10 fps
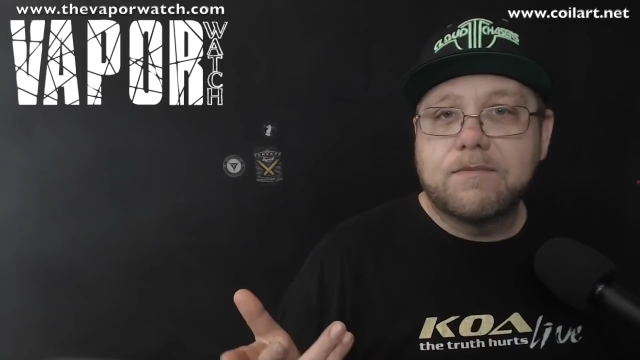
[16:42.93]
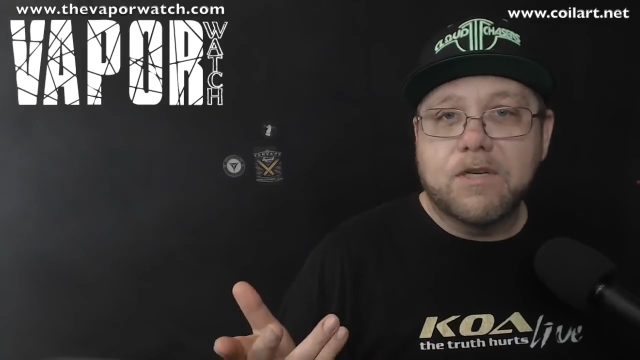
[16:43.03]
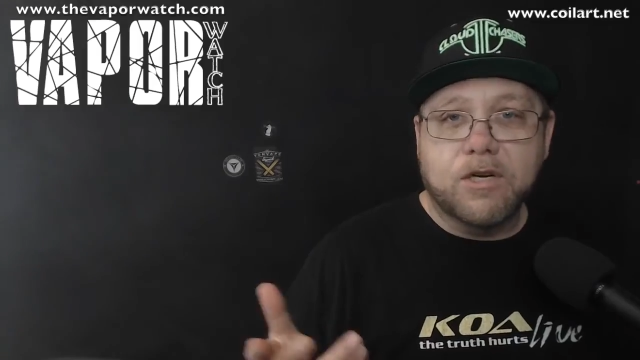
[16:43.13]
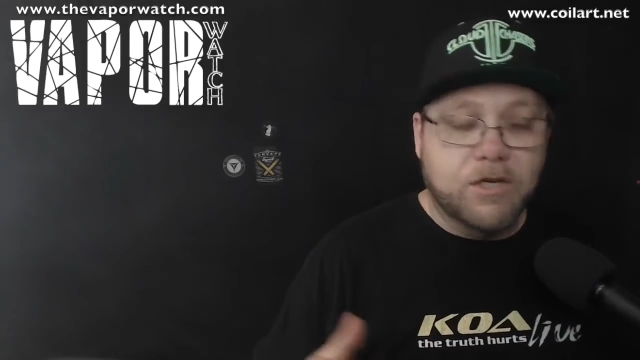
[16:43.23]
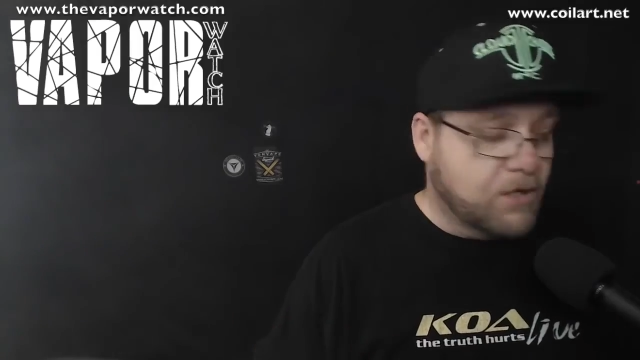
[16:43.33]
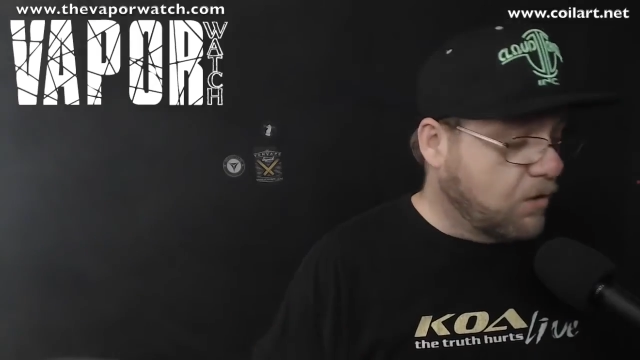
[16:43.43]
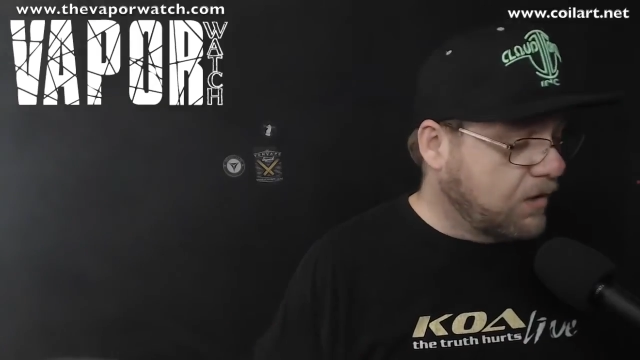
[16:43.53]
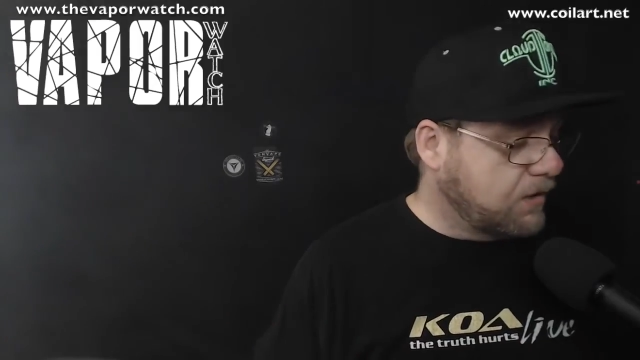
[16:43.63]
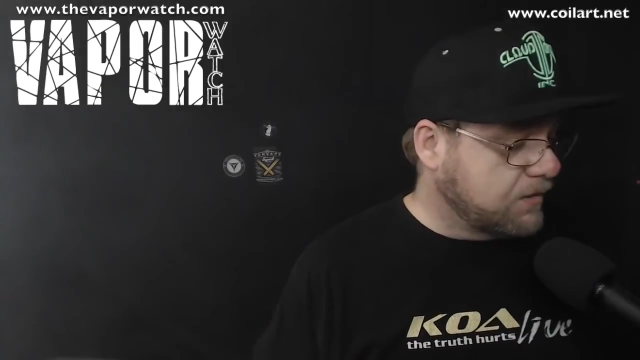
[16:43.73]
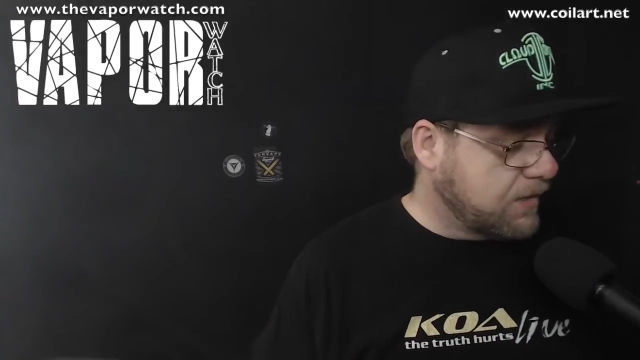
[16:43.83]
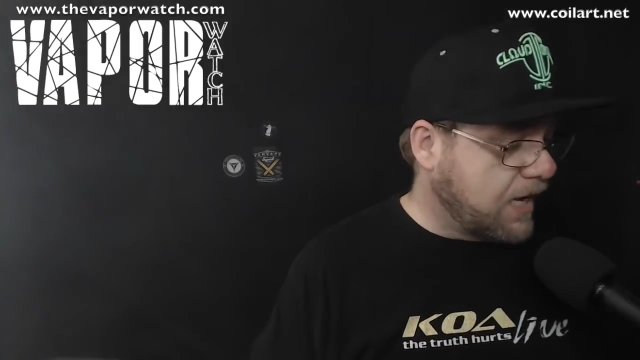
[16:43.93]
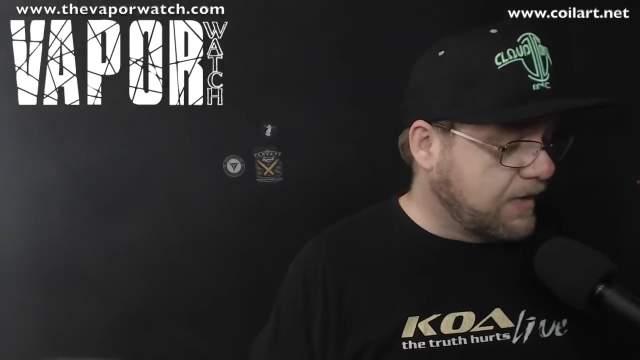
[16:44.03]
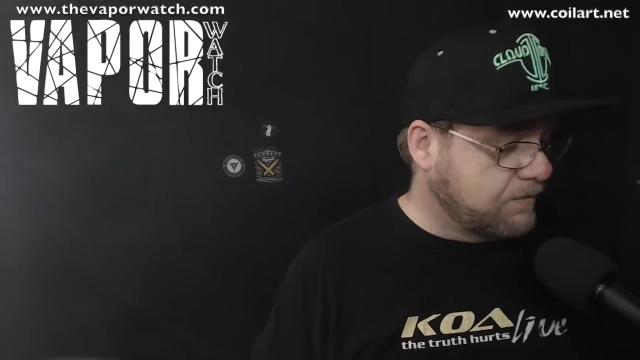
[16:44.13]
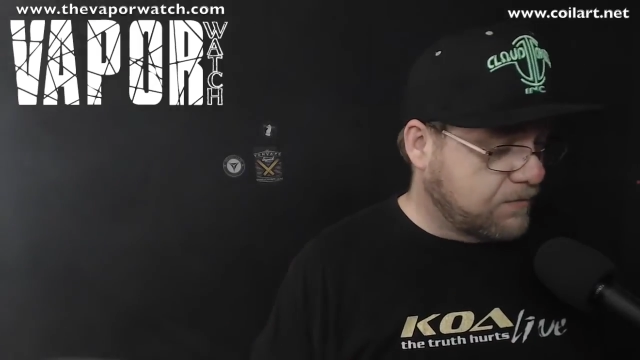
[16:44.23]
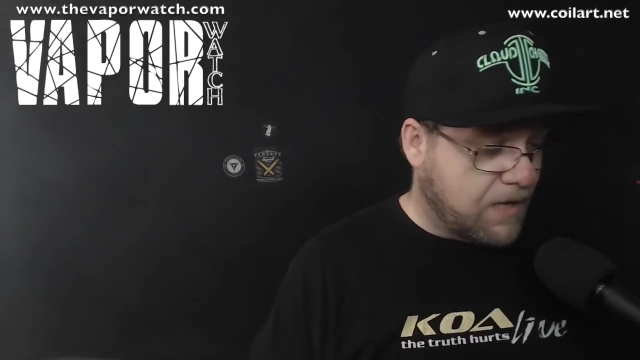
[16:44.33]
They're good coils.
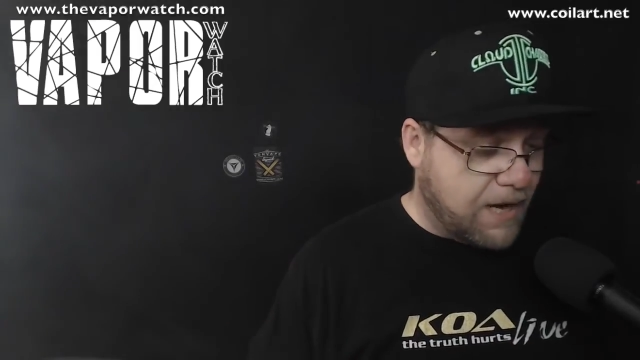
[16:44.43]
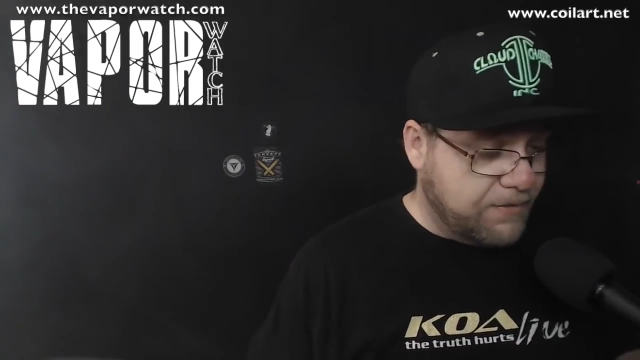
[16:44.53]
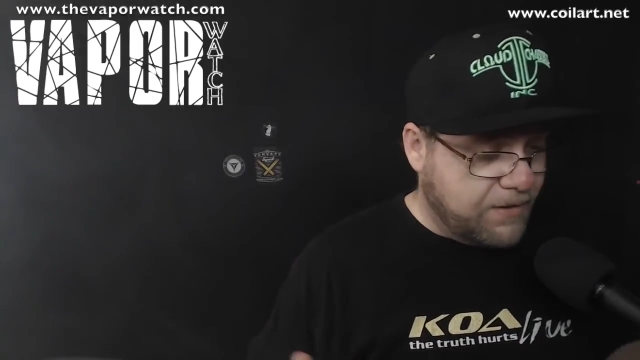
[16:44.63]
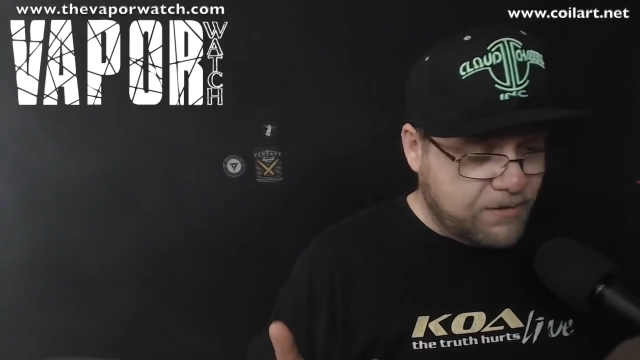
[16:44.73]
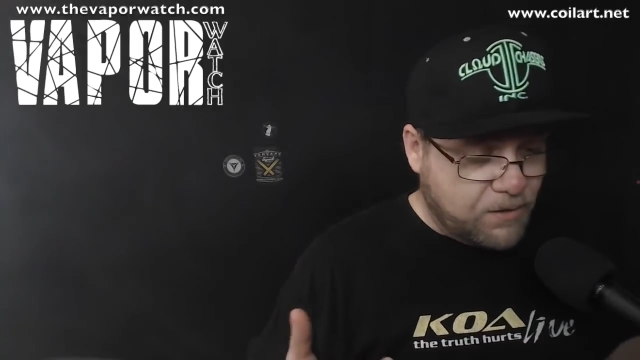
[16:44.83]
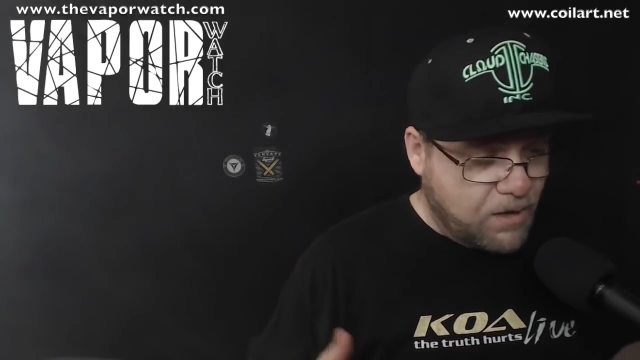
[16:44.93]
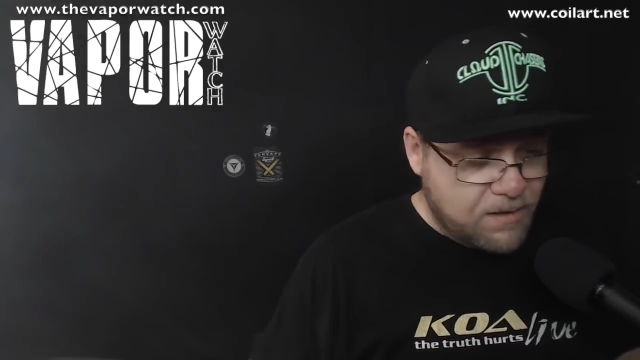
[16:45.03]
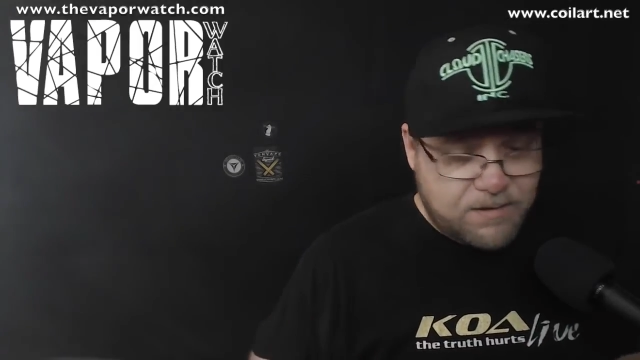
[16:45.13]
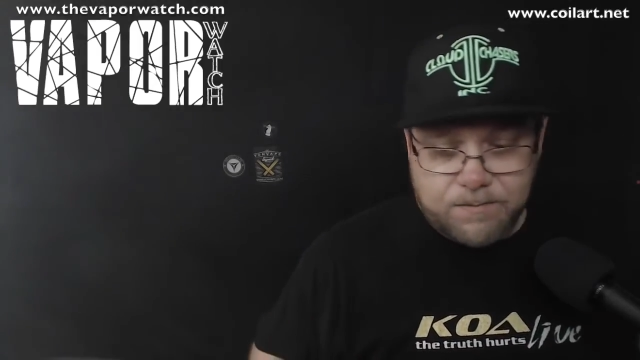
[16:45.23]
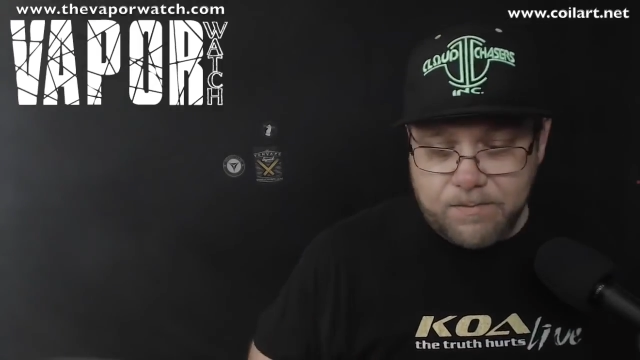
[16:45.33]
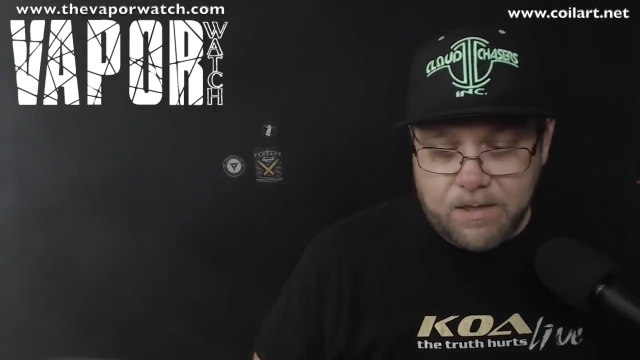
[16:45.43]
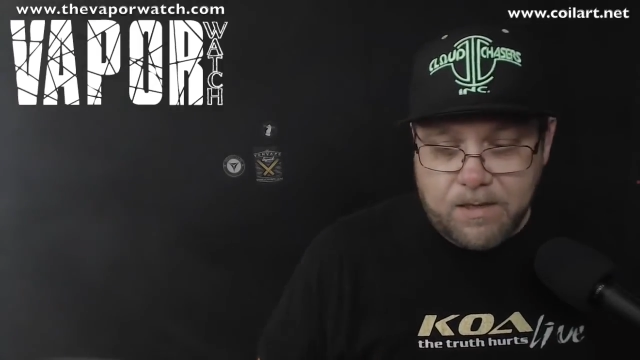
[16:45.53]
I think they're awesome.